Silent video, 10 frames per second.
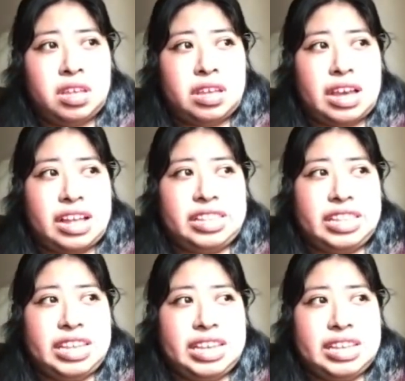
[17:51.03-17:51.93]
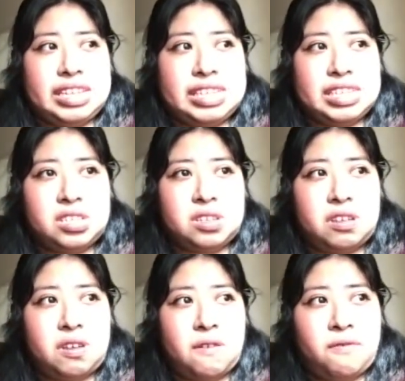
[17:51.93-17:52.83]
at least
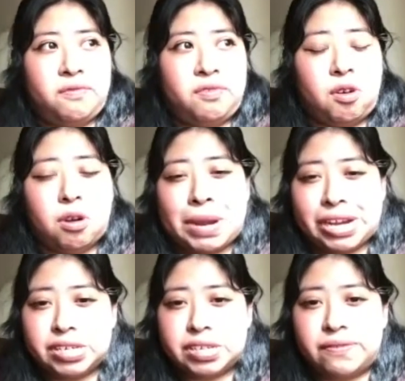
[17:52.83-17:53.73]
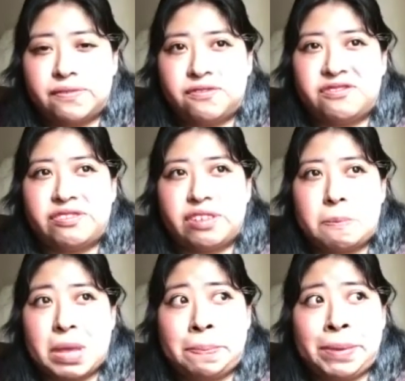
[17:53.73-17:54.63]
4 pairs of
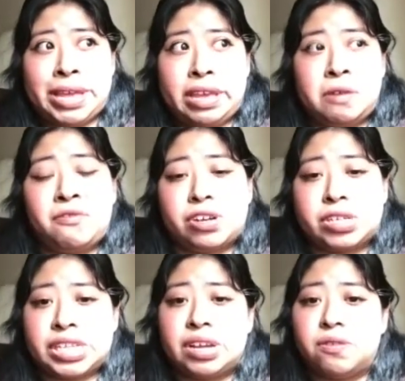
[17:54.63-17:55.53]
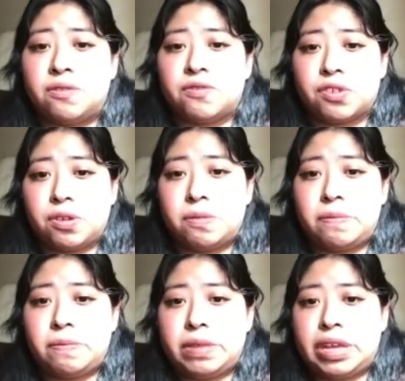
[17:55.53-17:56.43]
PPE for a single
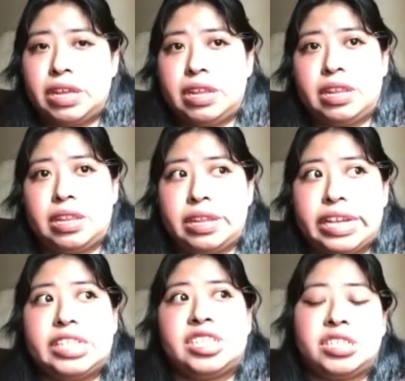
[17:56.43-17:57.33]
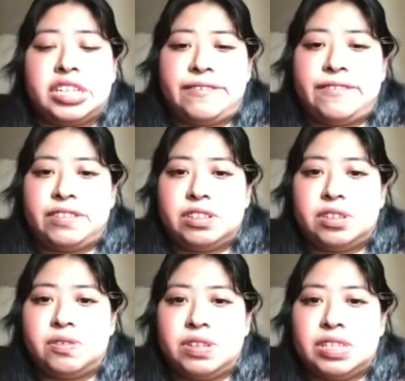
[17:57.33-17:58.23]
room in each shift.
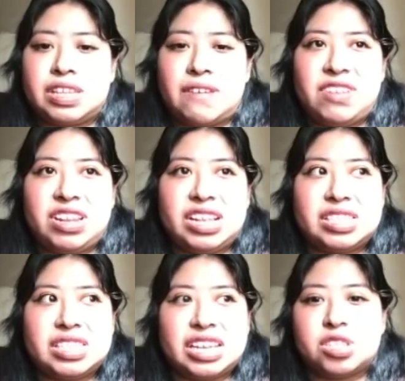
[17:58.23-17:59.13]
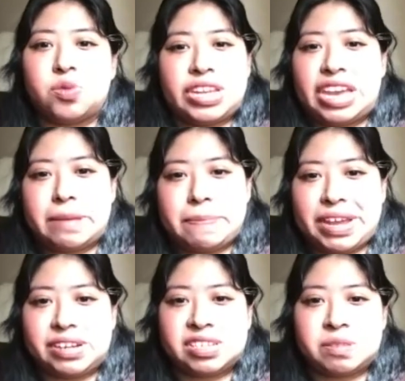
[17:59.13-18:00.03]
So it's 7, and that's like 28
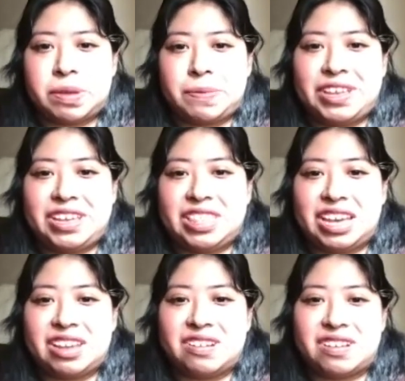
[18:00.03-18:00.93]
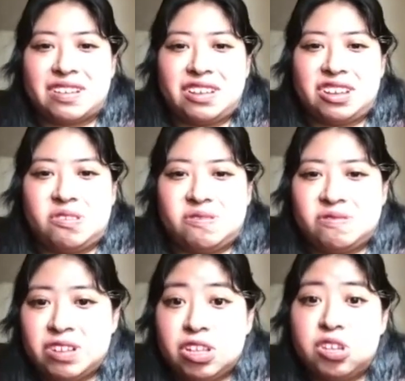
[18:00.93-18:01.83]
pairs of PPE that you're, you know,
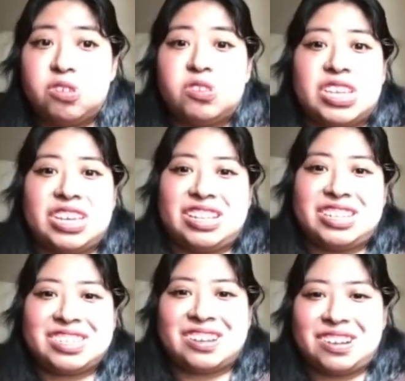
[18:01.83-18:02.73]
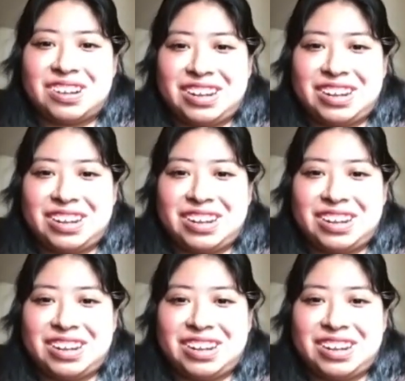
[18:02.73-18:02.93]
using and discarding